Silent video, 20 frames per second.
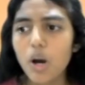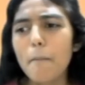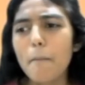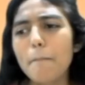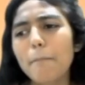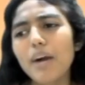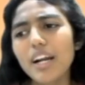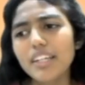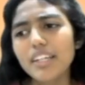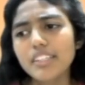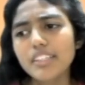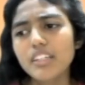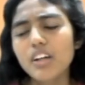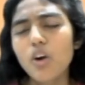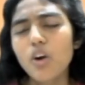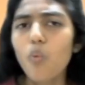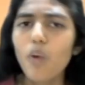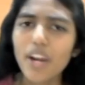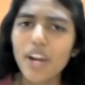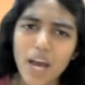But
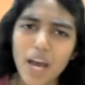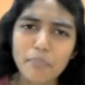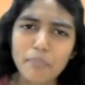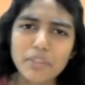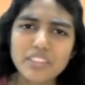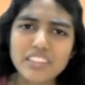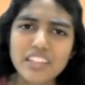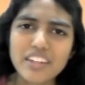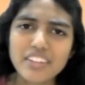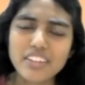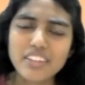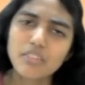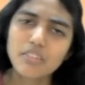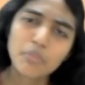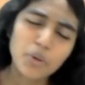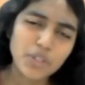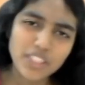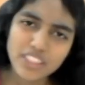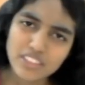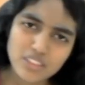what happens later?
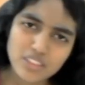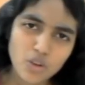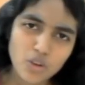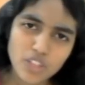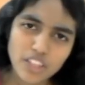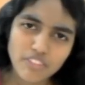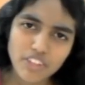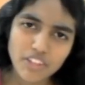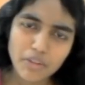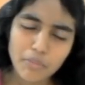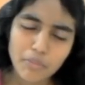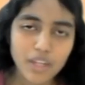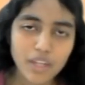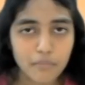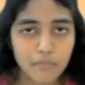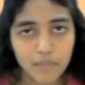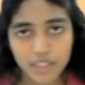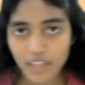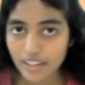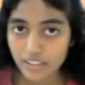Protein is the only one
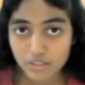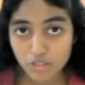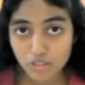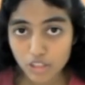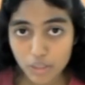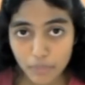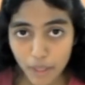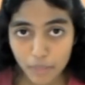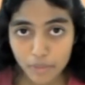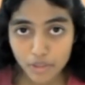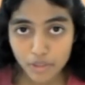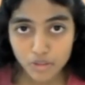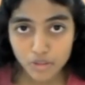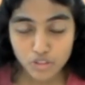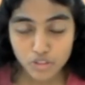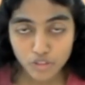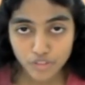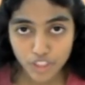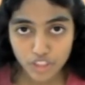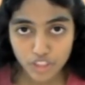remaining, but that is not a primary
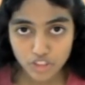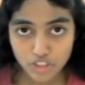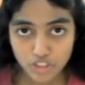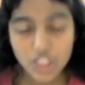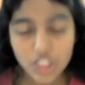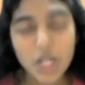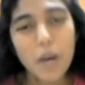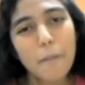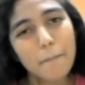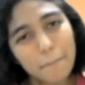source of energy.